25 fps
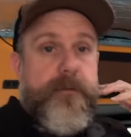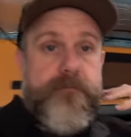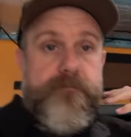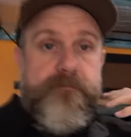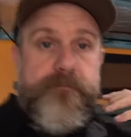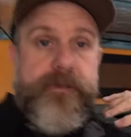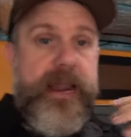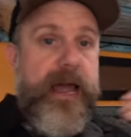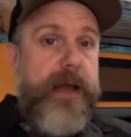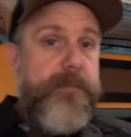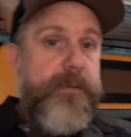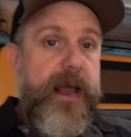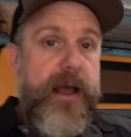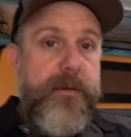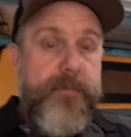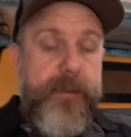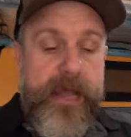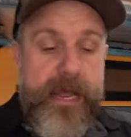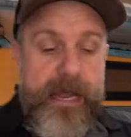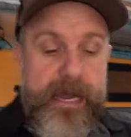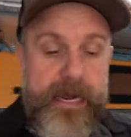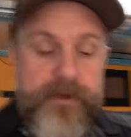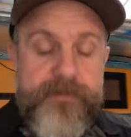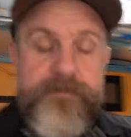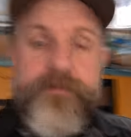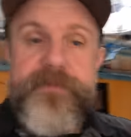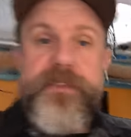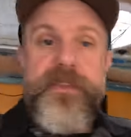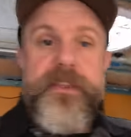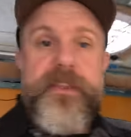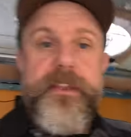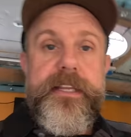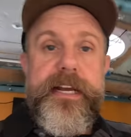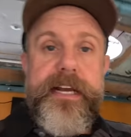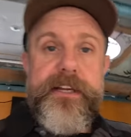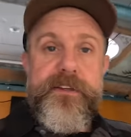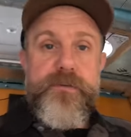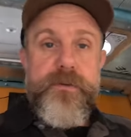Blah, blah, blah.
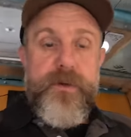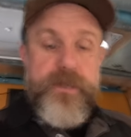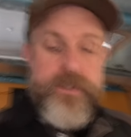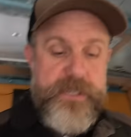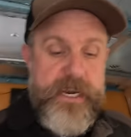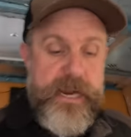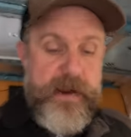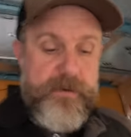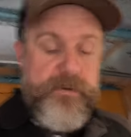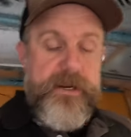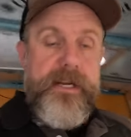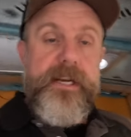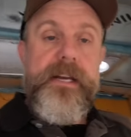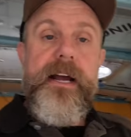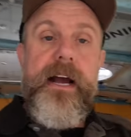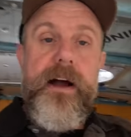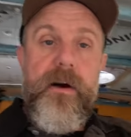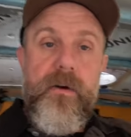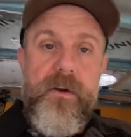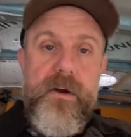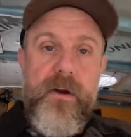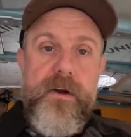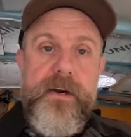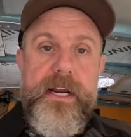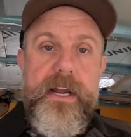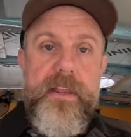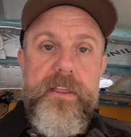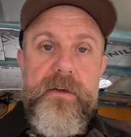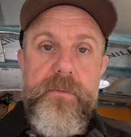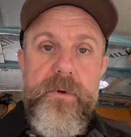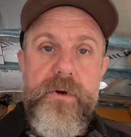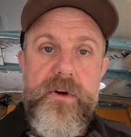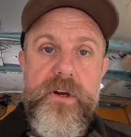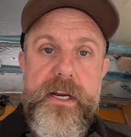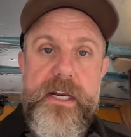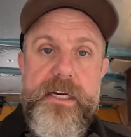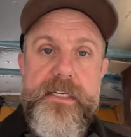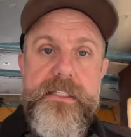That's what's happening. I'll go and get the
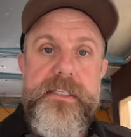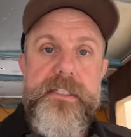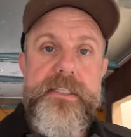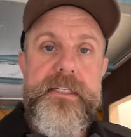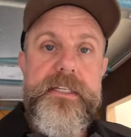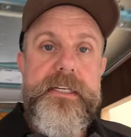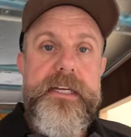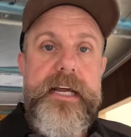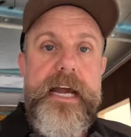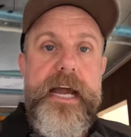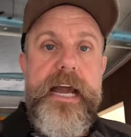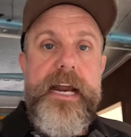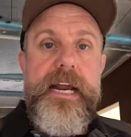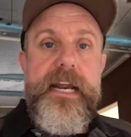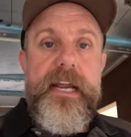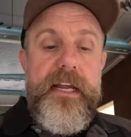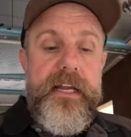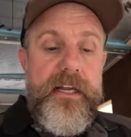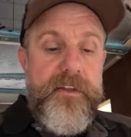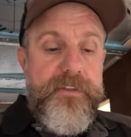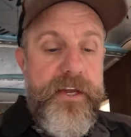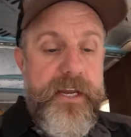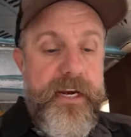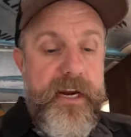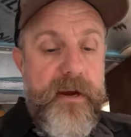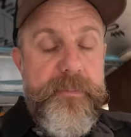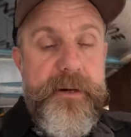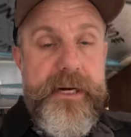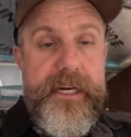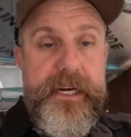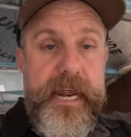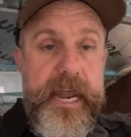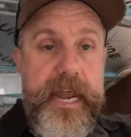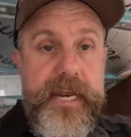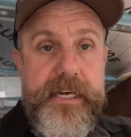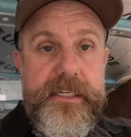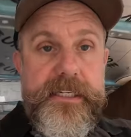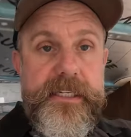wood later today. Then I'll be
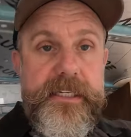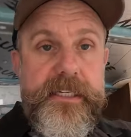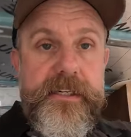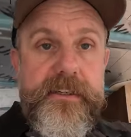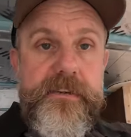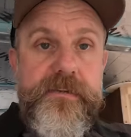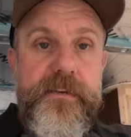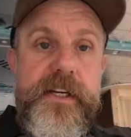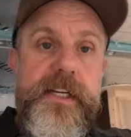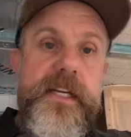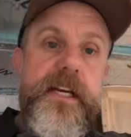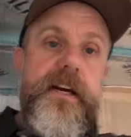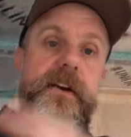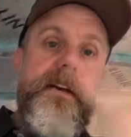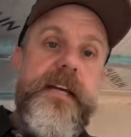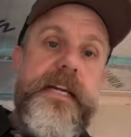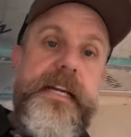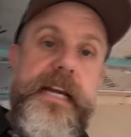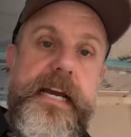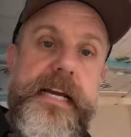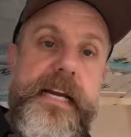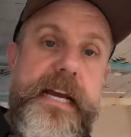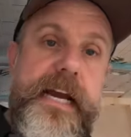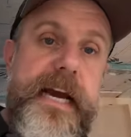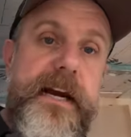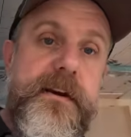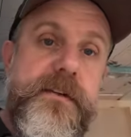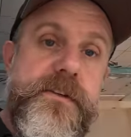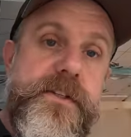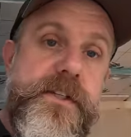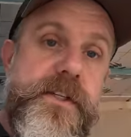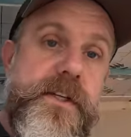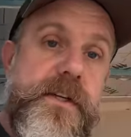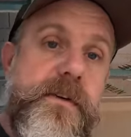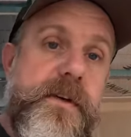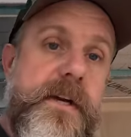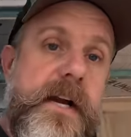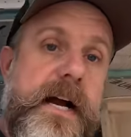editing this video, getting it out
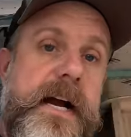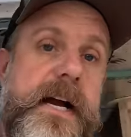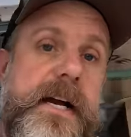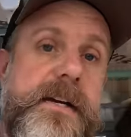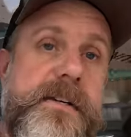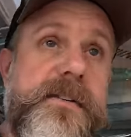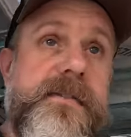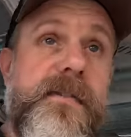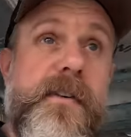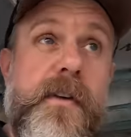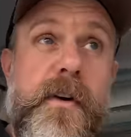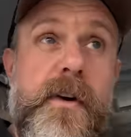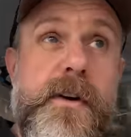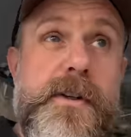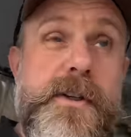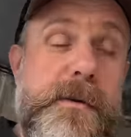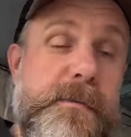to you guys for